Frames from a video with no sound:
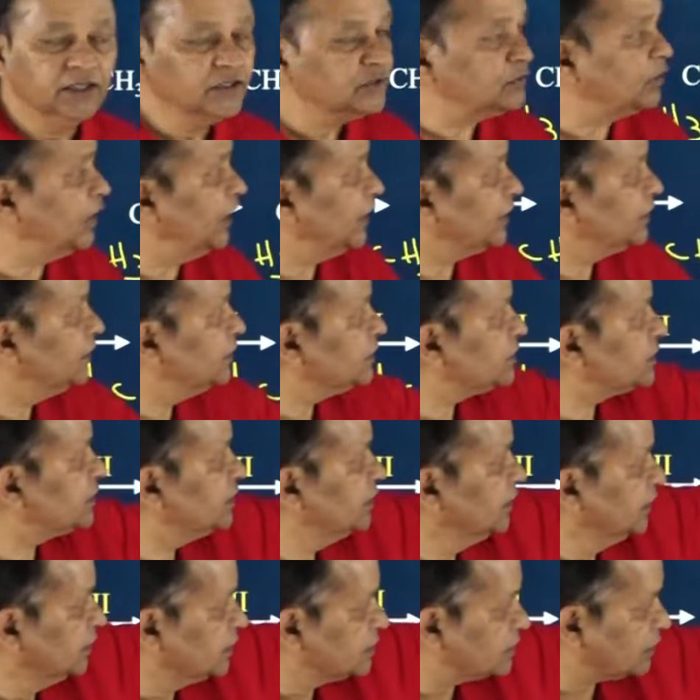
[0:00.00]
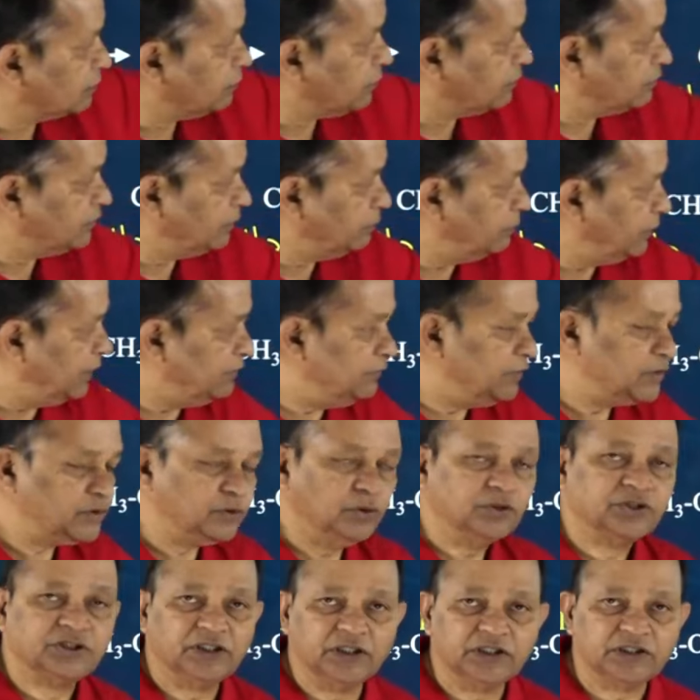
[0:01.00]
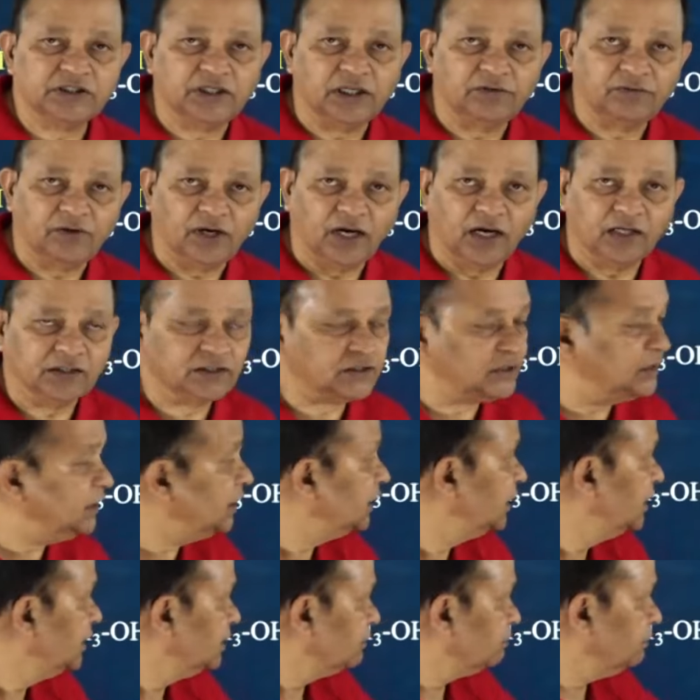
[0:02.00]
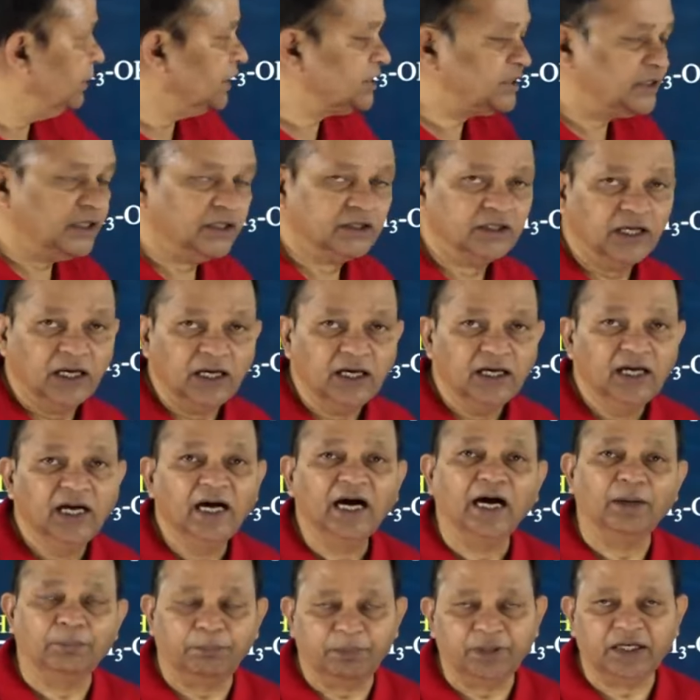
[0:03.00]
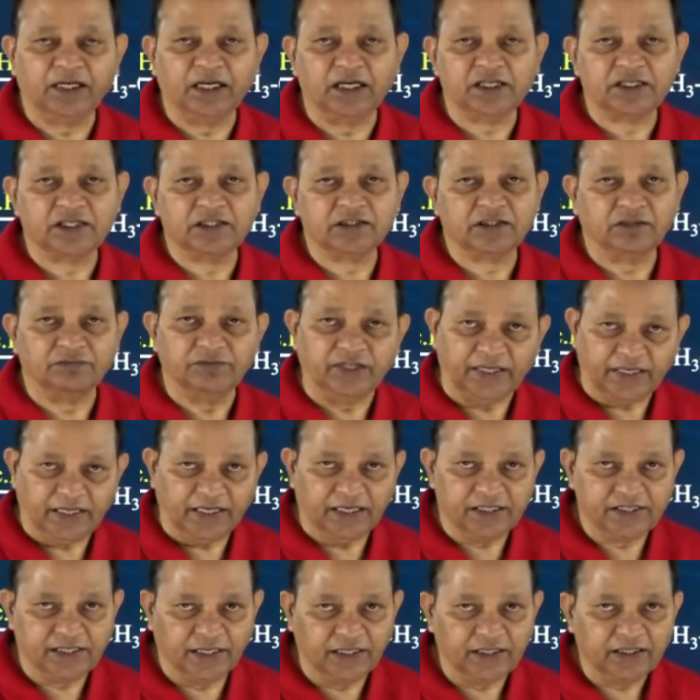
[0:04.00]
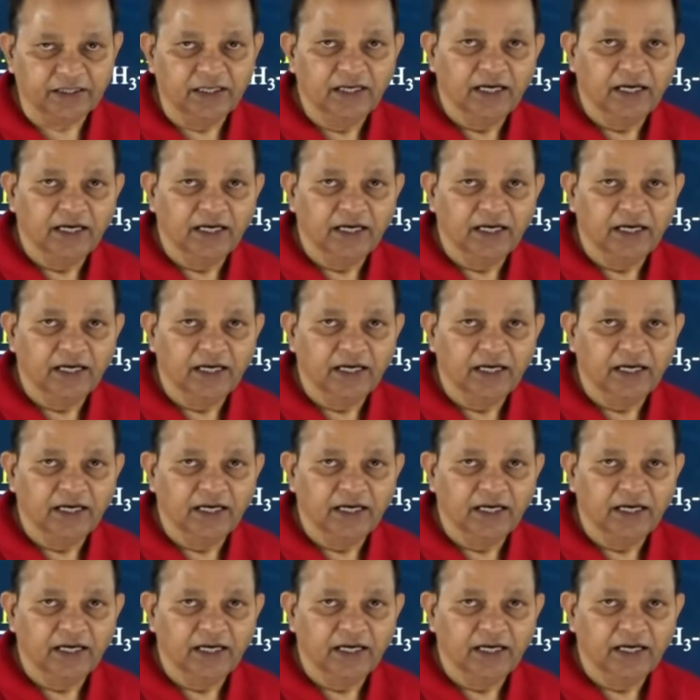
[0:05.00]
So, like this, some of the previous questions that were asked based on the applications of the reagent